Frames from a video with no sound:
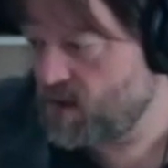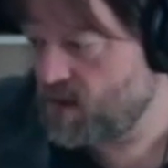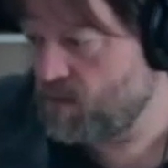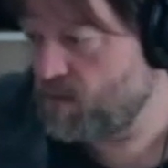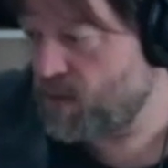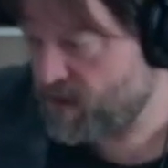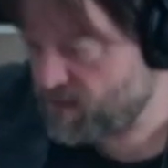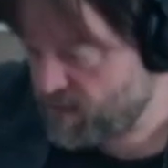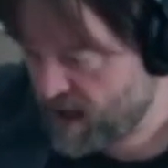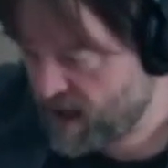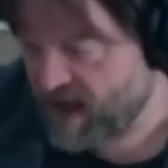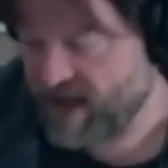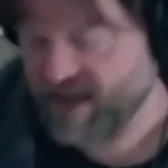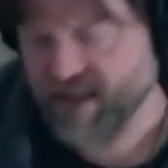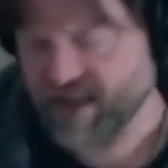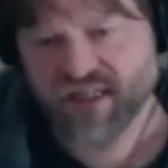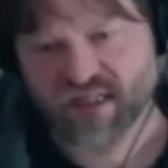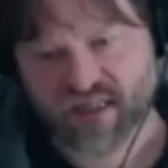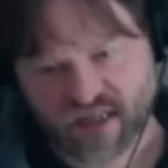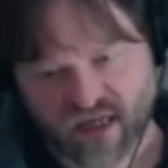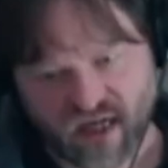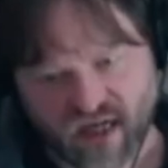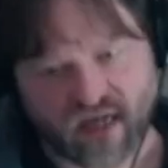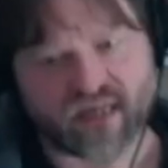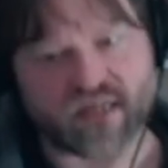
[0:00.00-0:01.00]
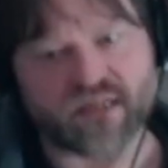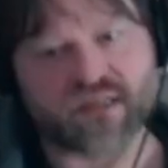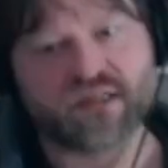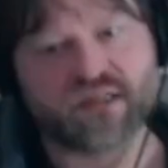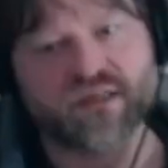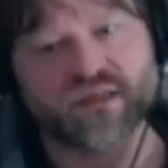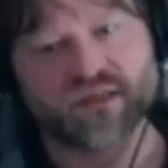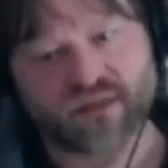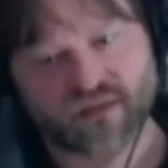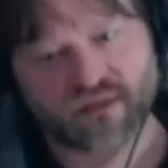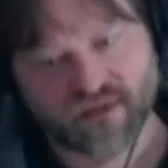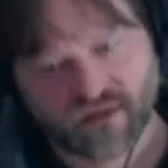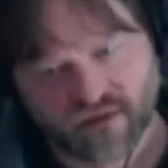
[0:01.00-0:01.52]
But man, it's
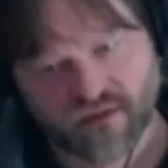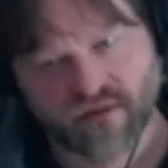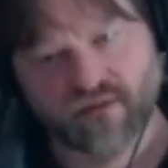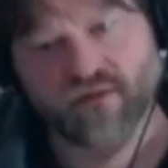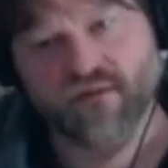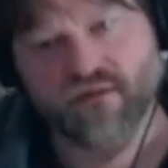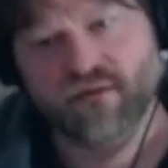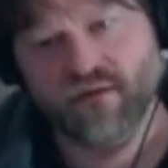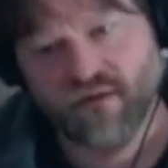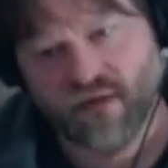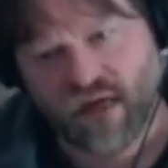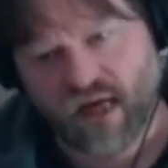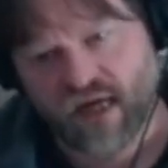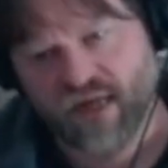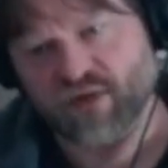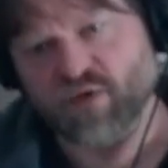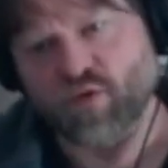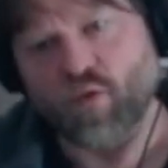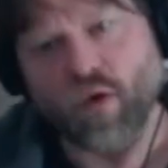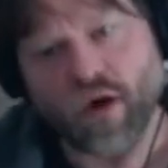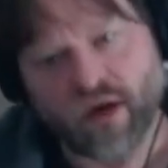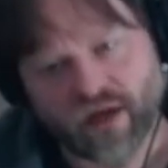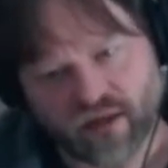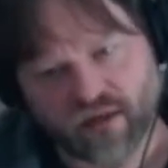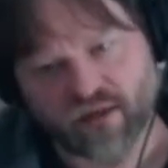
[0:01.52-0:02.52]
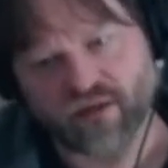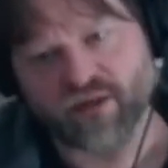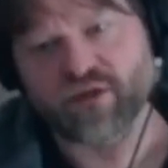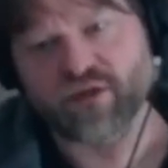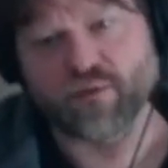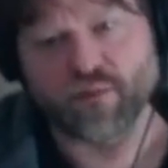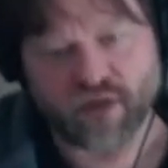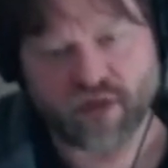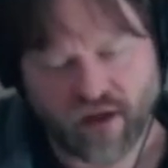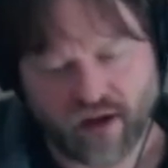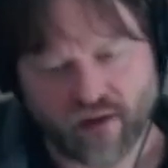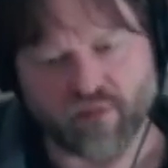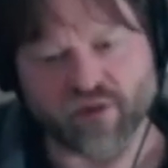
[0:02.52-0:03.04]
nice as well to
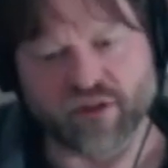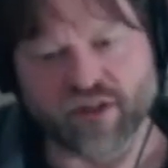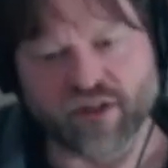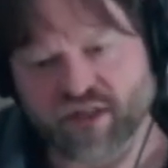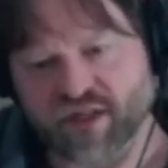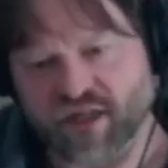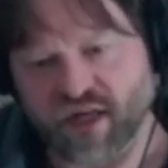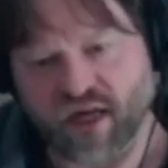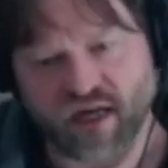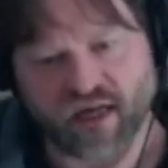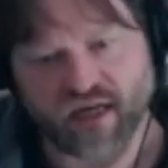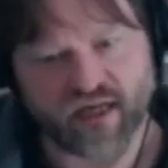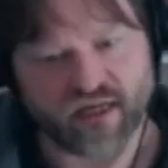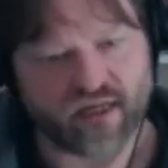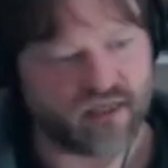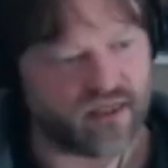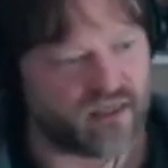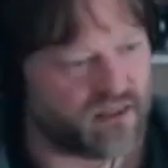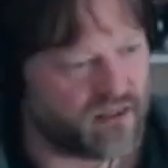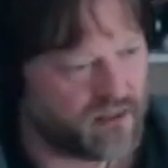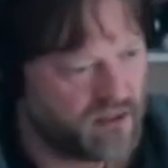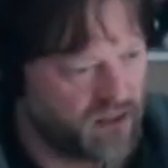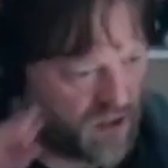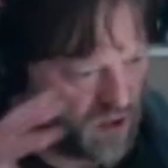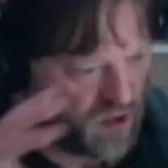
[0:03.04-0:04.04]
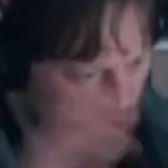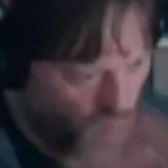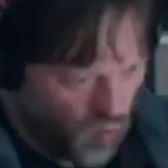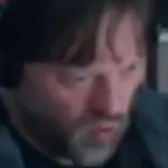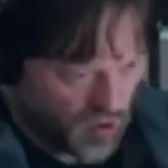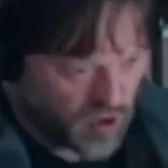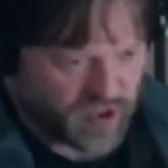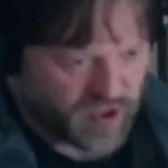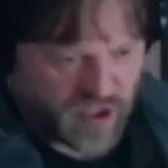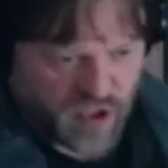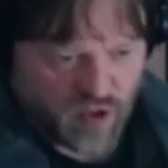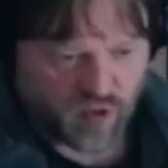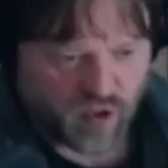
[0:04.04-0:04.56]
be able to say the
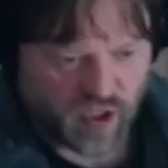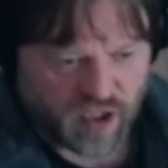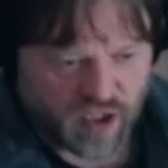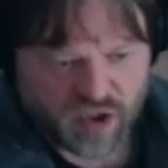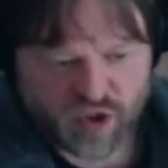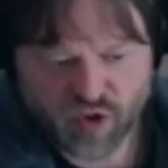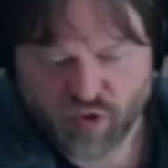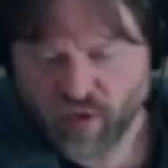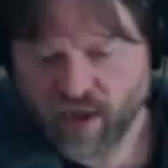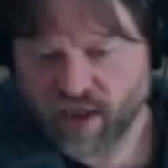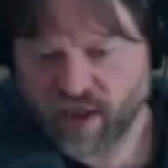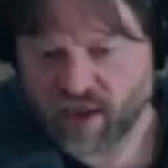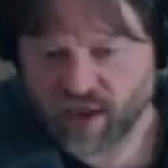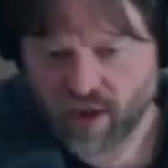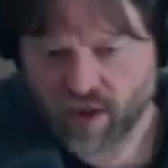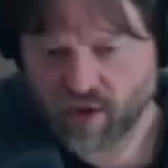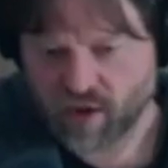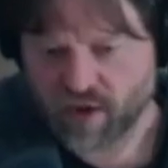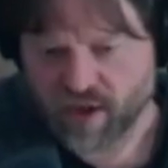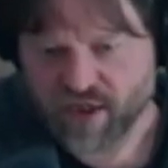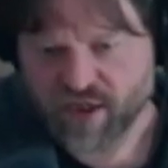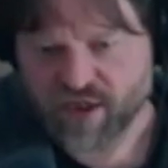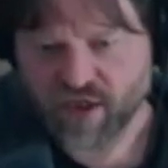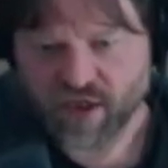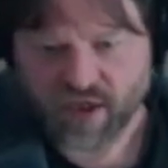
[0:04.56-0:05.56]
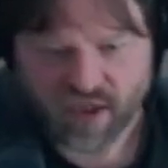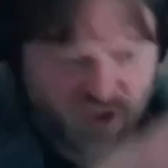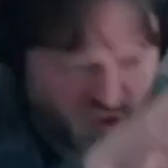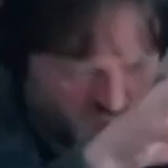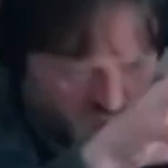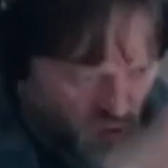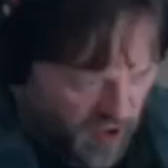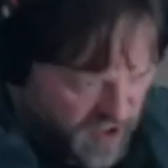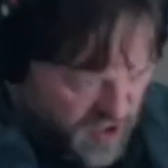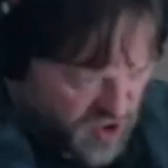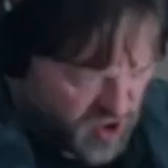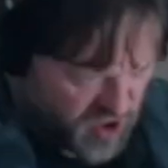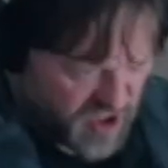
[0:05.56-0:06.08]
worst you can do in here is to
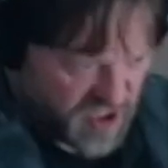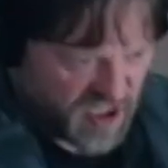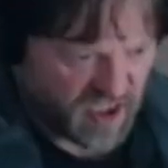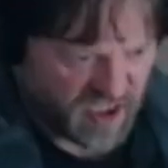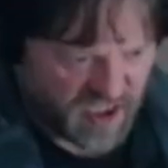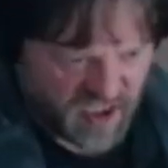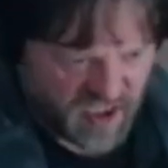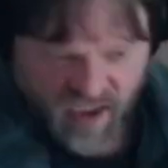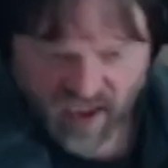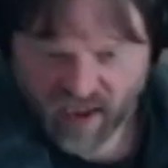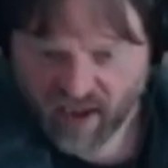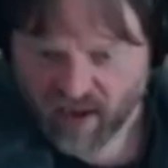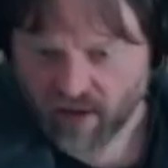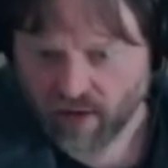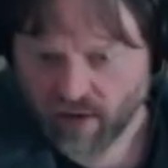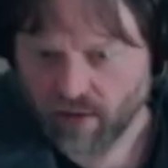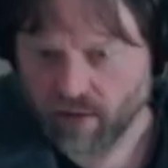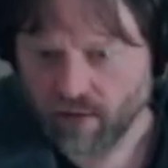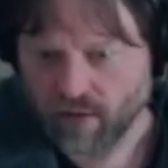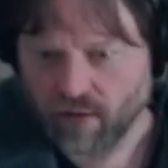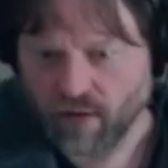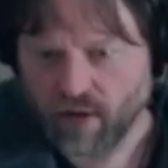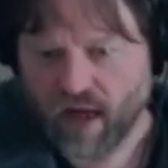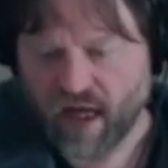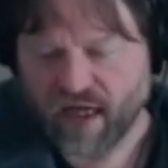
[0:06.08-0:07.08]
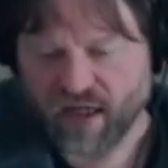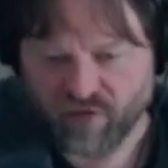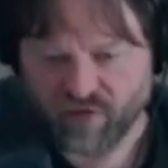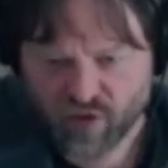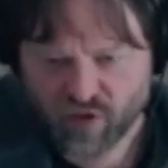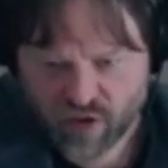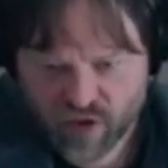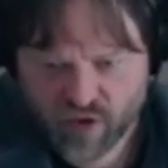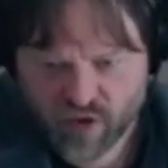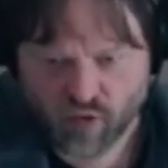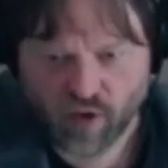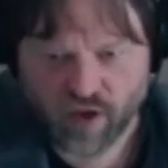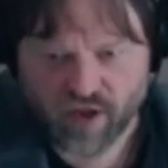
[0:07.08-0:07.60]
destroy just this thing. And if you
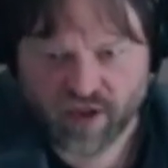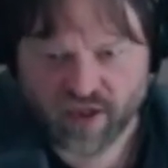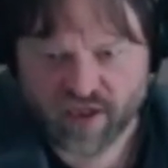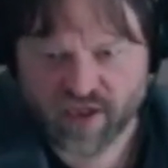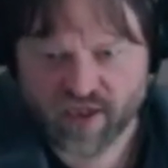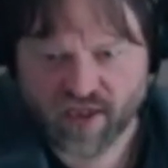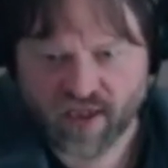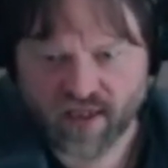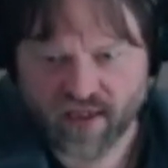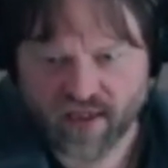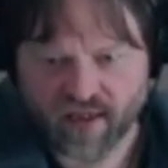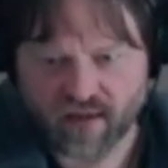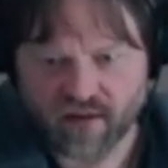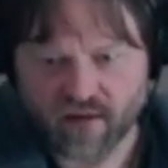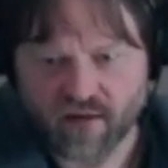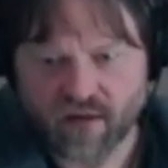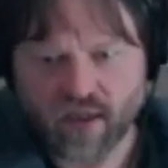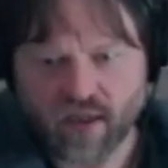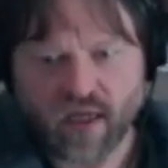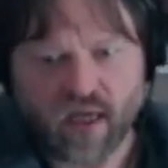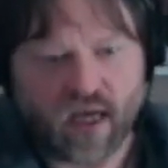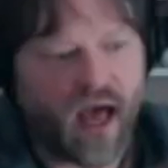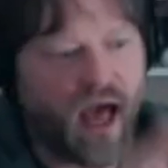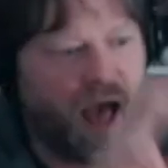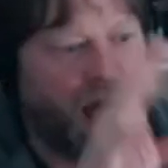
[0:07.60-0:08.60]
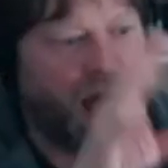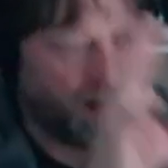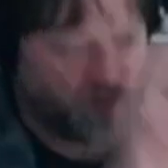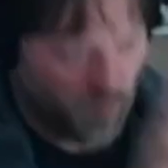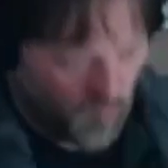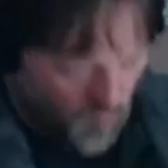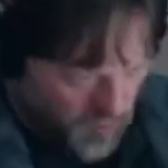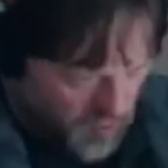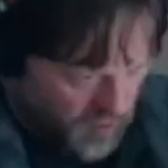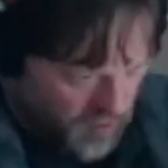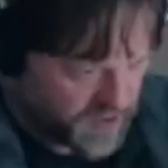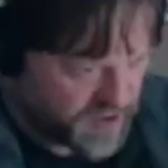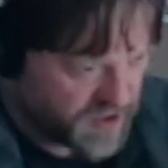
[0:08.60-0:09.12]
destroy this thing, at
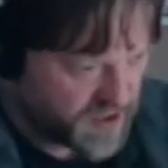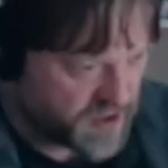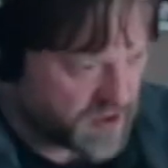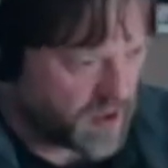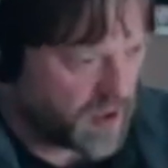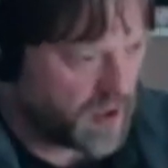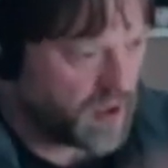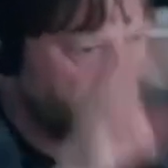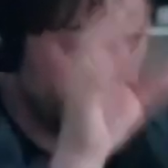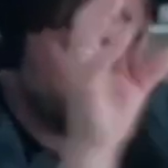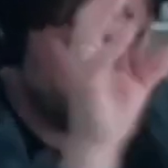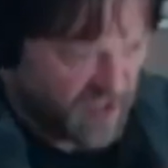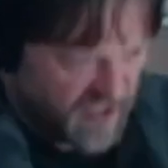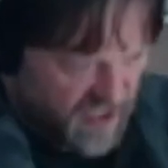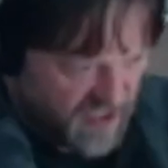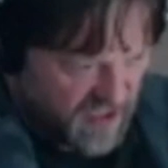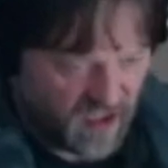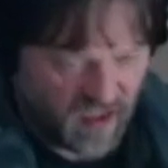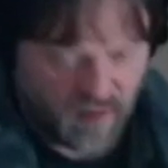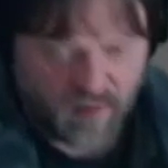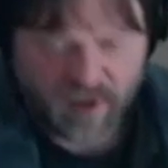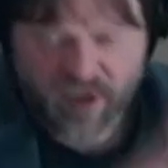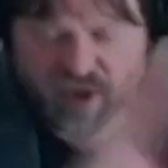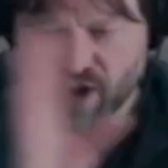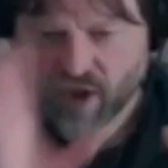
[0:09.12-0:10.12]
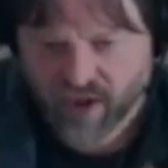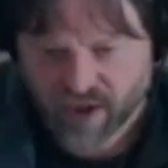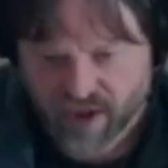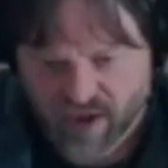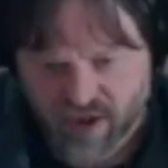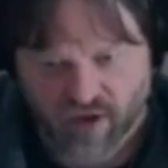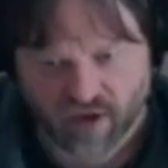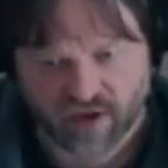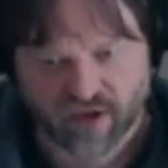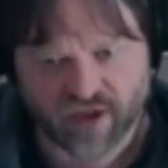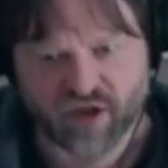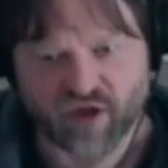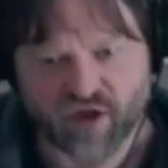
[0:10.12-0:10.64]
worst, delete the image,
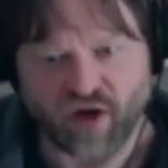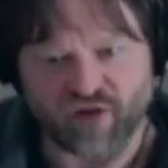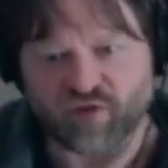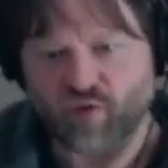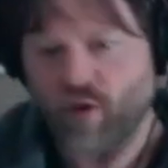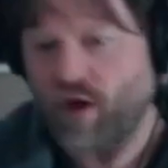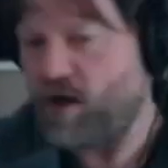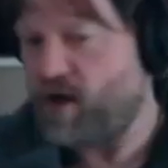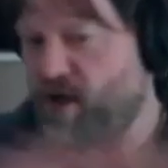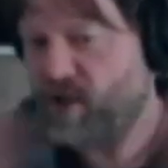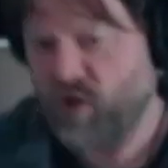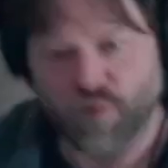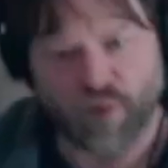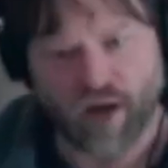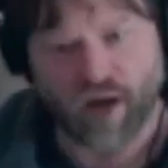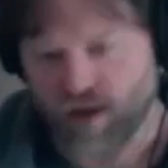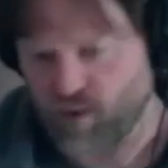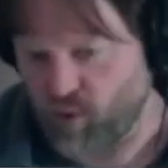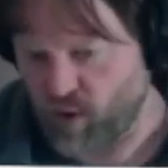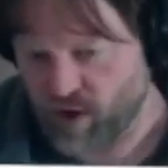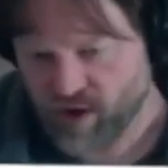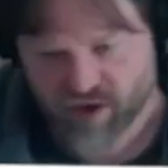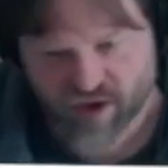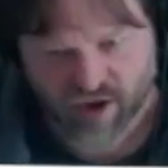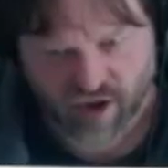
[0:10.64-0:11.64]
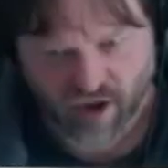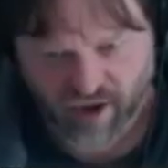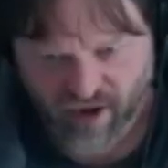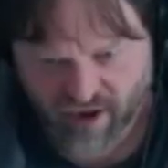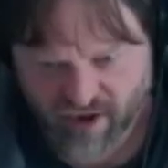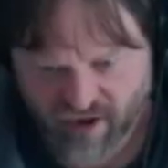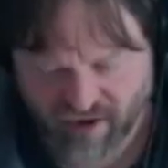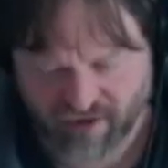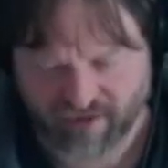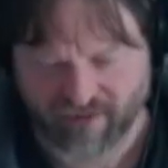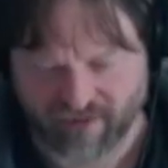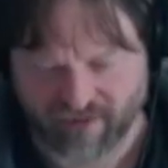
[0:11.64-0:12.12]
uninstall the software, and you're back where you started.